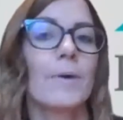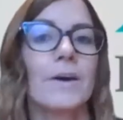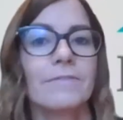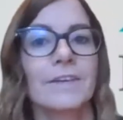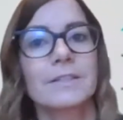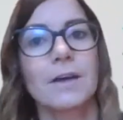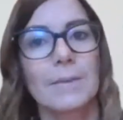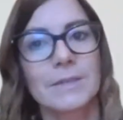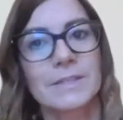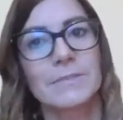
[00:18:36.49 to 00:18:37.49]
perfect
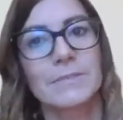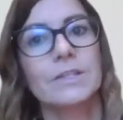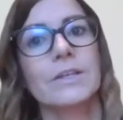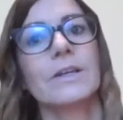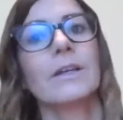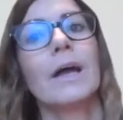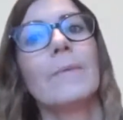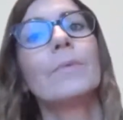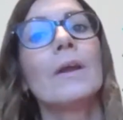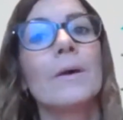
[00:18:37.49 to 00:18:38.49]
cyber
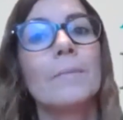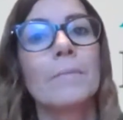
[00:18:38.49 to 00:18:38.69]
submission.